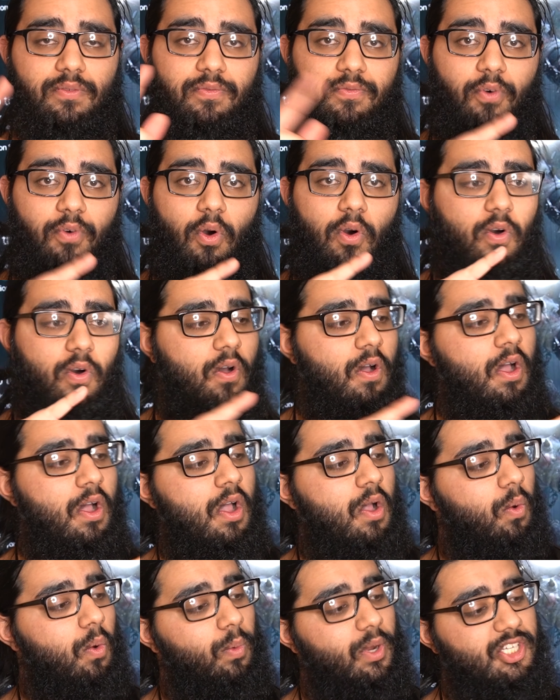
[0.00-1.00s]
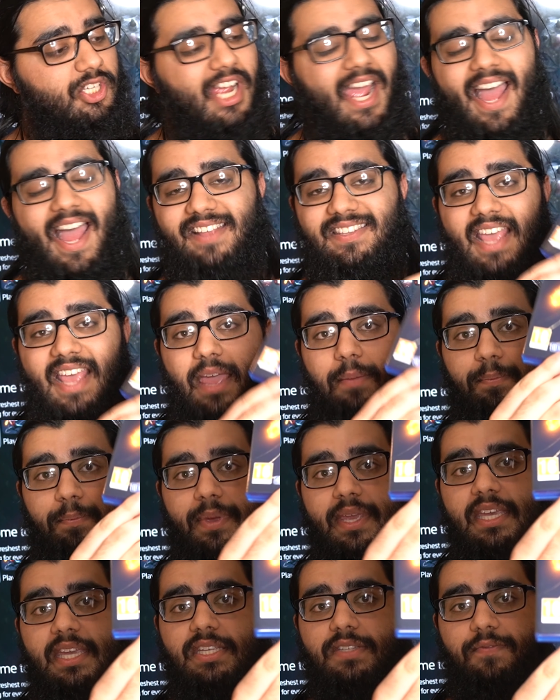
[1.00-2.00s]
4, which has a
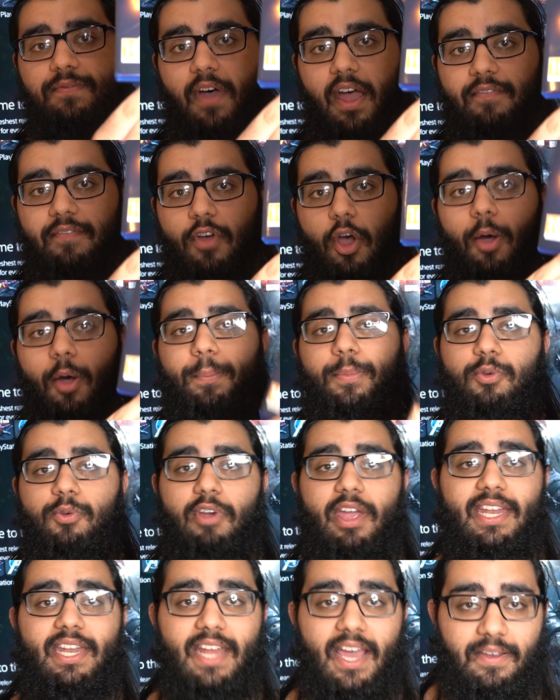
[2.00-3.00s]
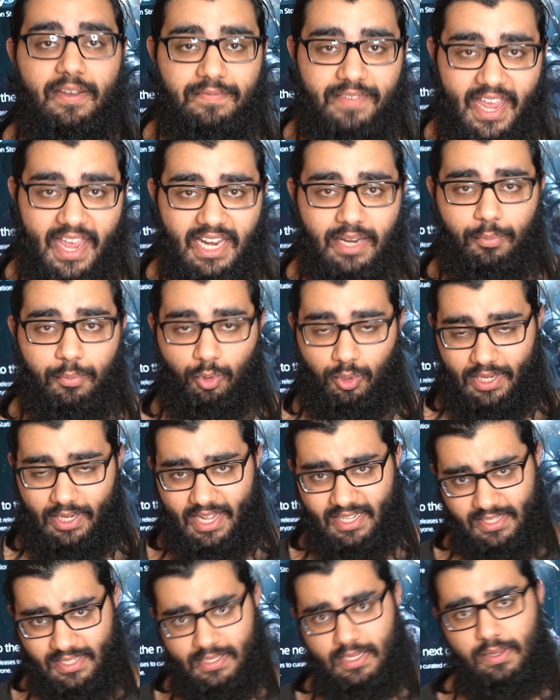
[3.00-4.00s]
PS5 upgrade available.
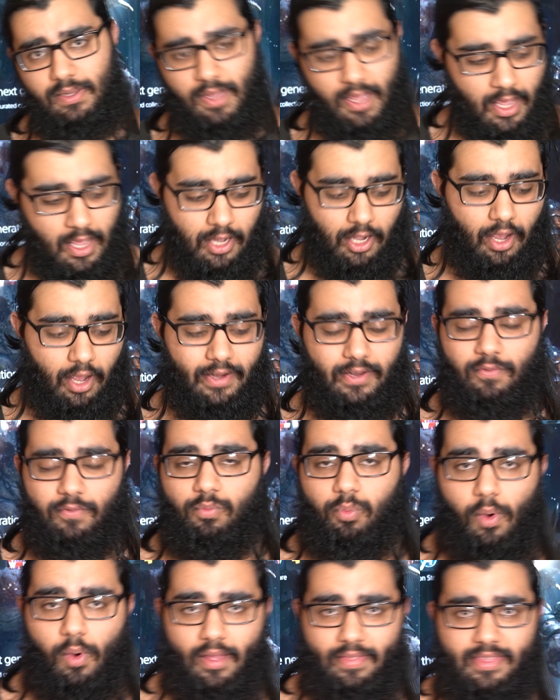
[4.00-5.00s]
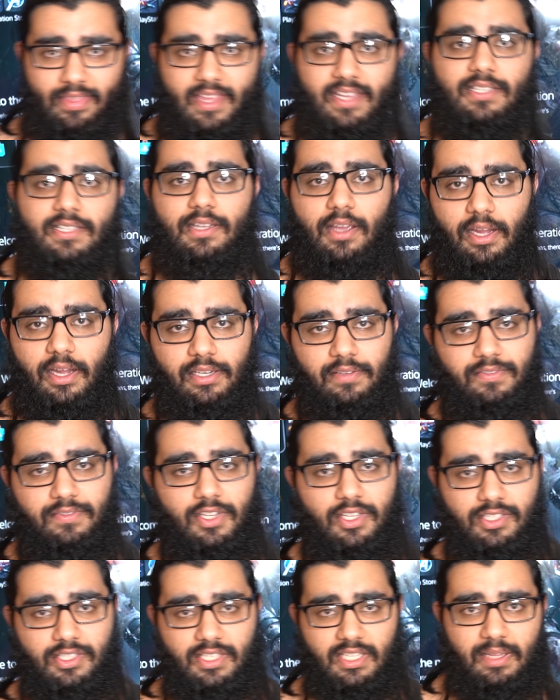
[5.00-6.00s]
Let's see kind of what this kind of
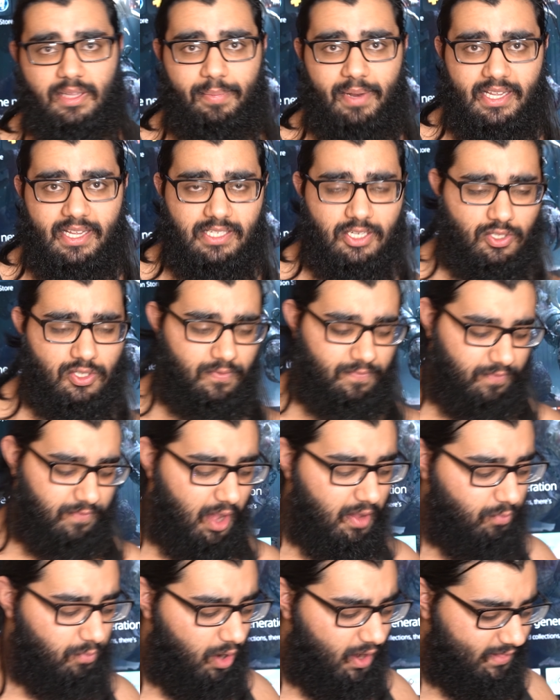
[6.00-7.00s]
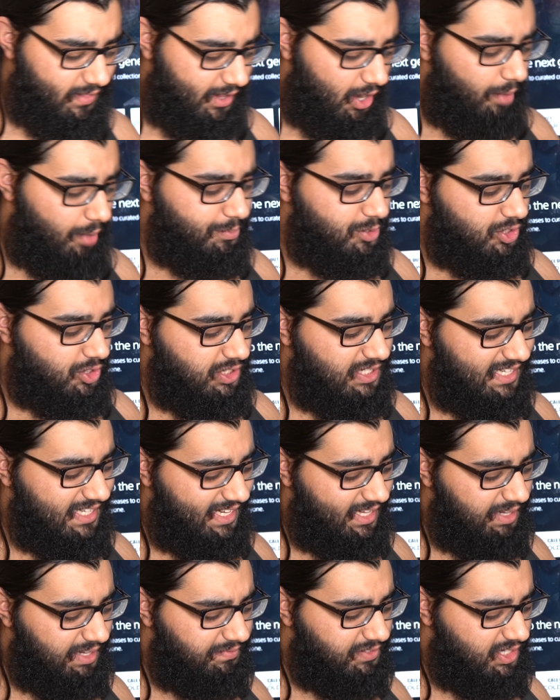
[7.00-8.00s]
does to the PlayStation 5. What are the options it
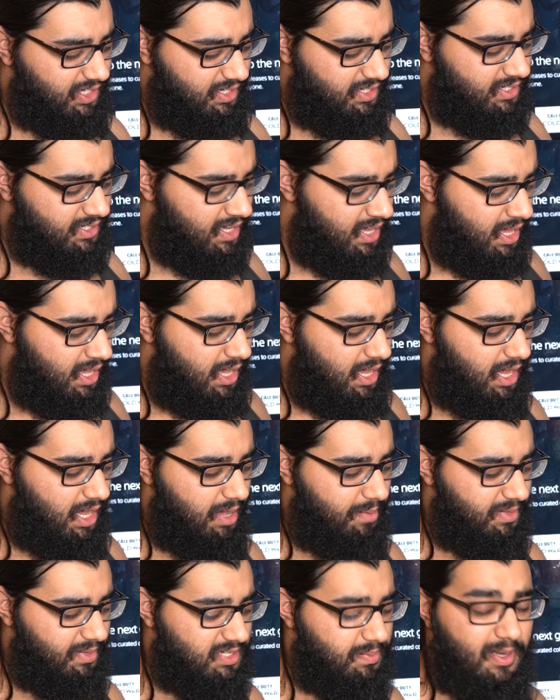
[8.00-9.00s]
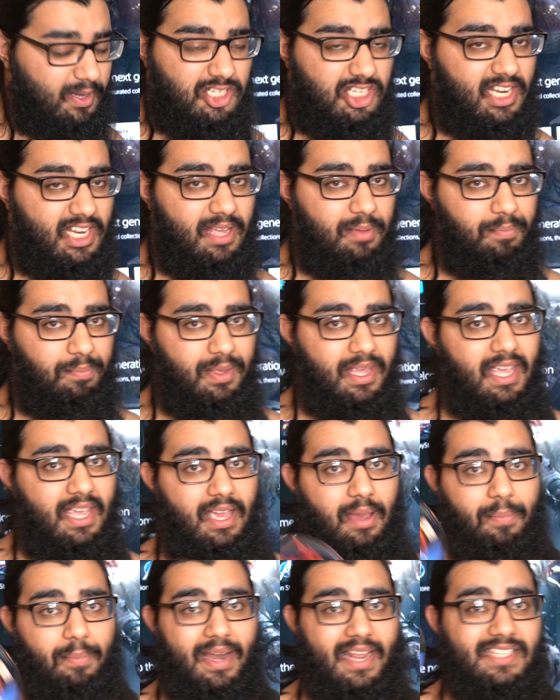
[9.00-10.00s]
gives us, especially it being
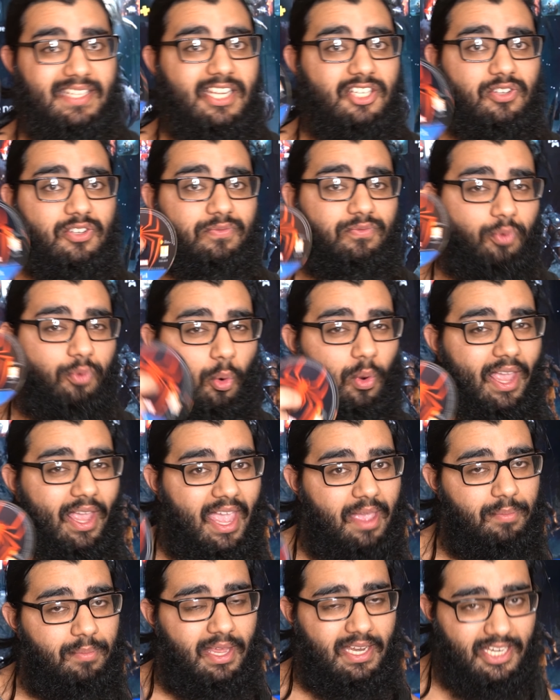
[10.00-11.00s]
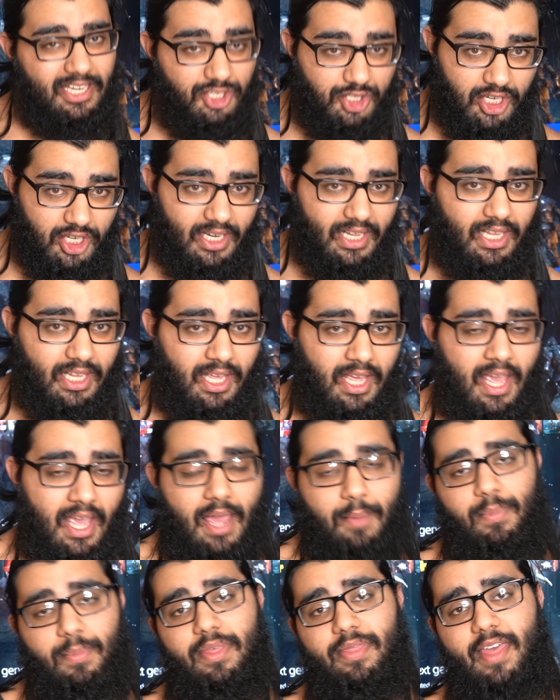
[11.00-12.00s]
a PlayStation 4 game initially,
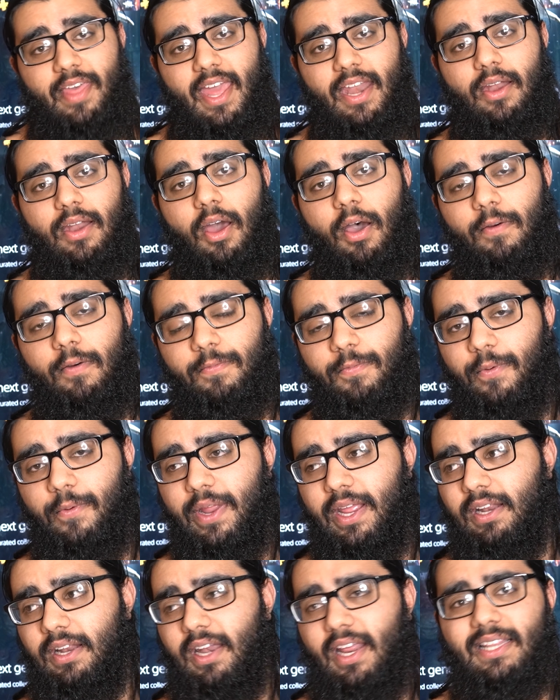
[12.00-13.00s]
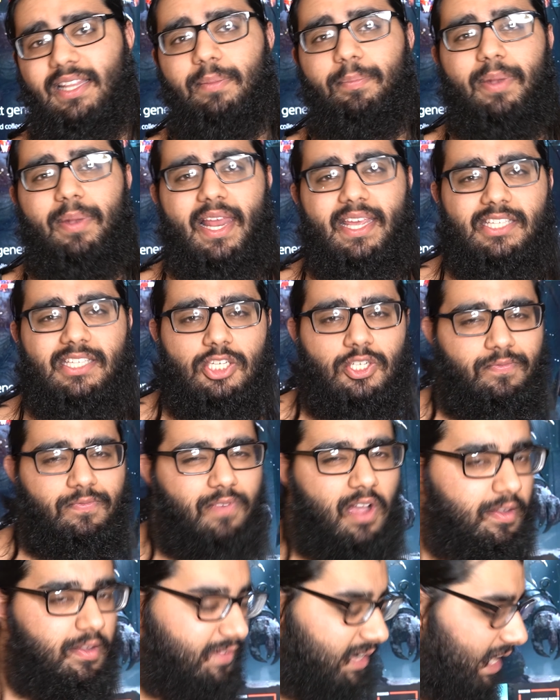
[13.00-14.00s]
but then offering like the PlayStation 5